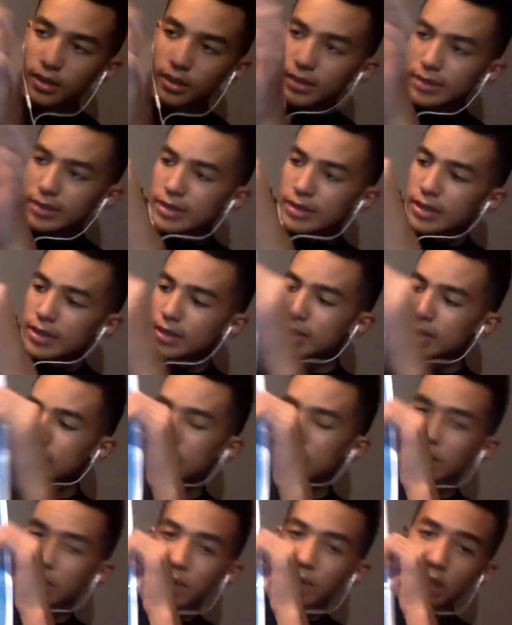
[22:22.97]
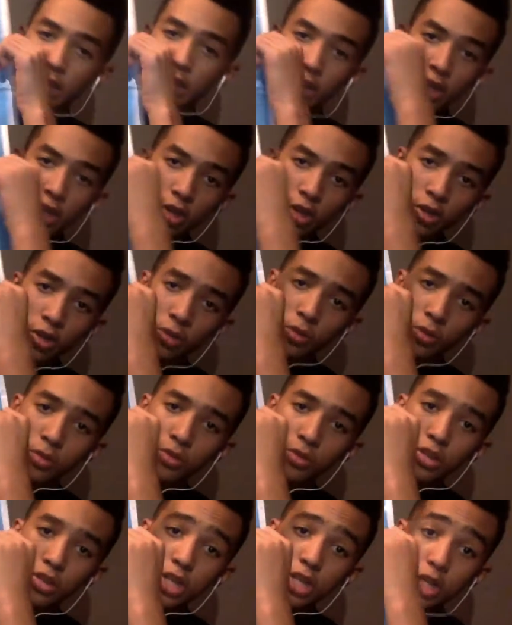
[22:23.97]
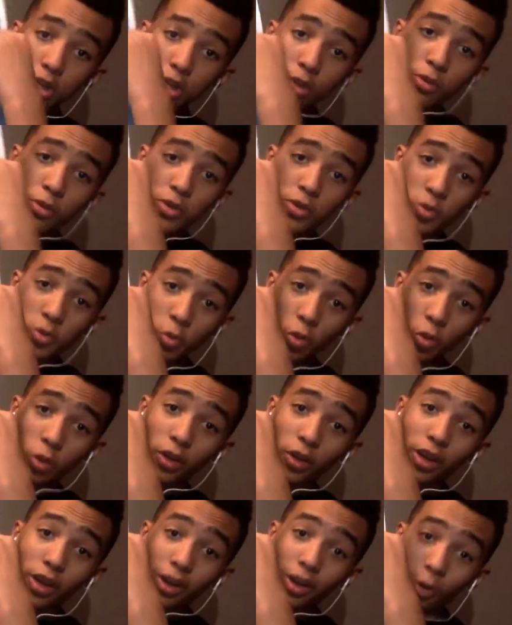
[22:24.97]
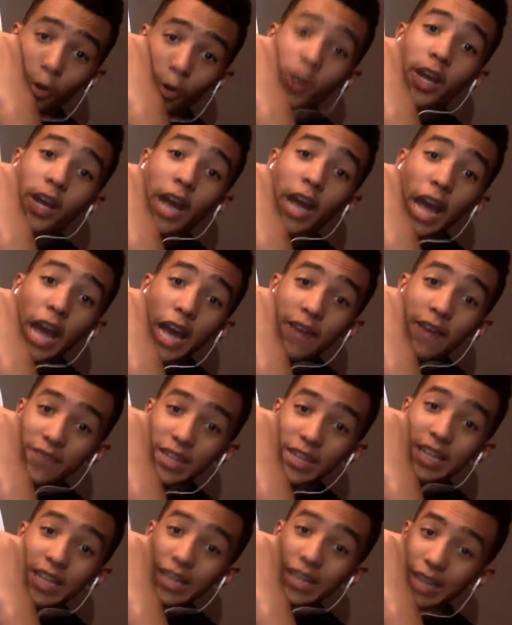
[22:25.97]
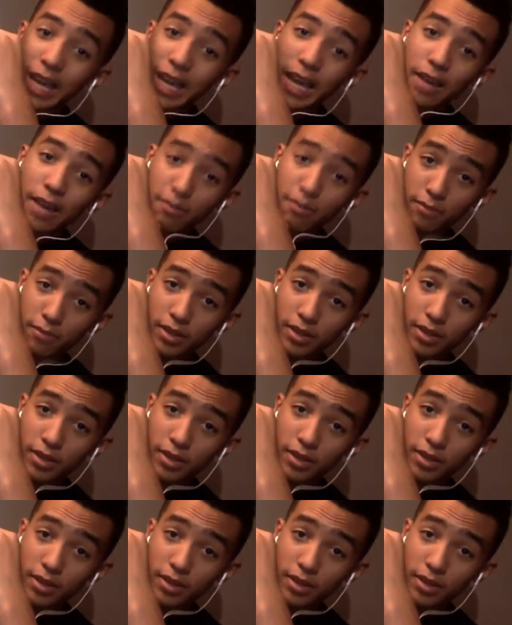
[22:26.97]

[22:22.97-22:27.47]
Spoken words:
This is a huge world in order to have in a game.